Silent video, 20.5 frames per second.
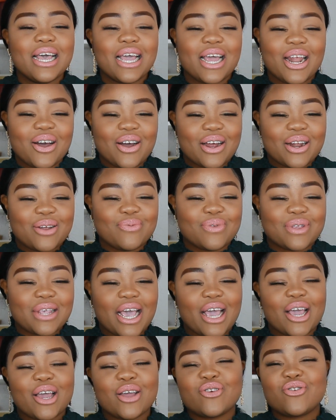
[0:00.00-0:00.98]
You know what I'm
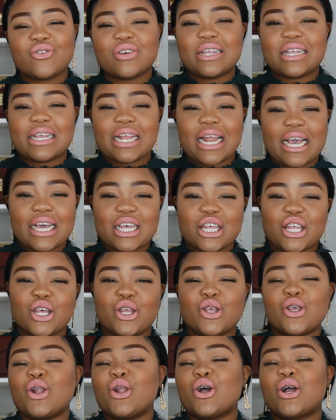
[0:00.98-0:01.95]
saying?
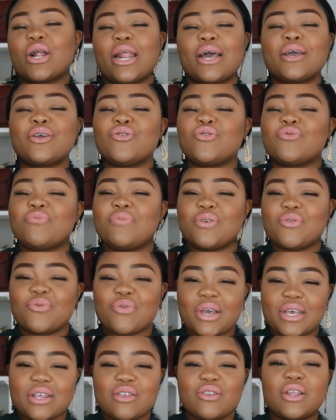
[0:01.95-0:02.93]
Translation, you look like you've been
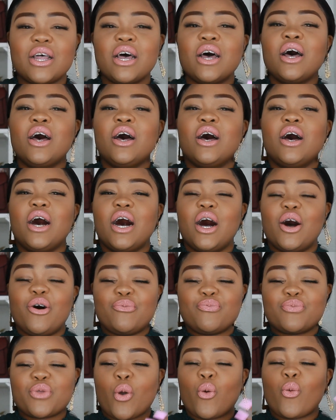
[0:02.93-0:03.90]
raised
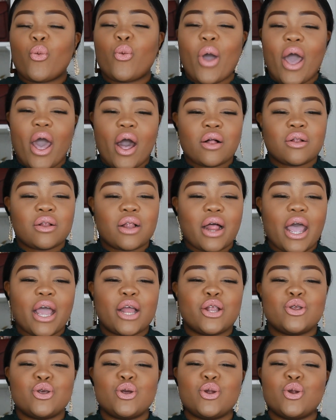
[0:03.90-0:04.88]
wow,
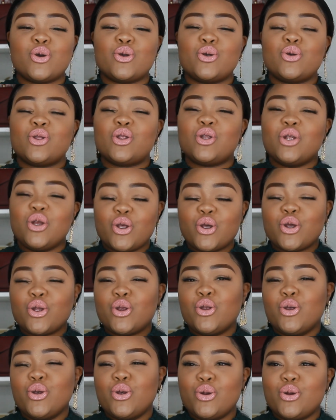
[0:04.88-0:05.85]
and you know,
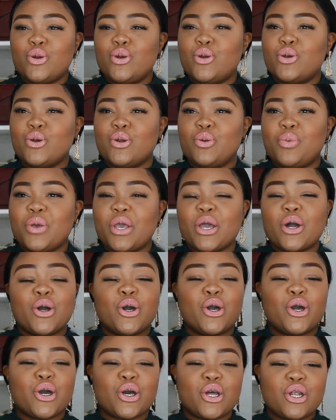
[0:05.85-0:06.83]
you'd be a
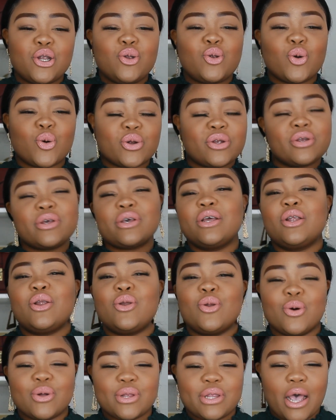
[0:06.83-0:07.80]
good
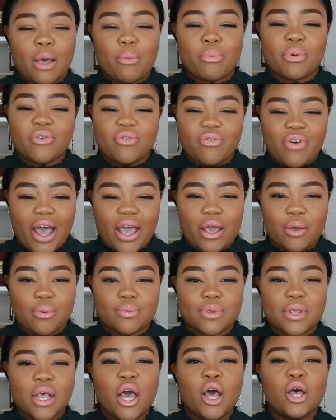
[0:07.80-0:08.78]
daughter-in-law type of
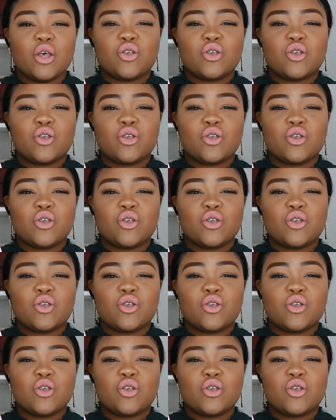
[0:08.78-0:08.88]
vibes.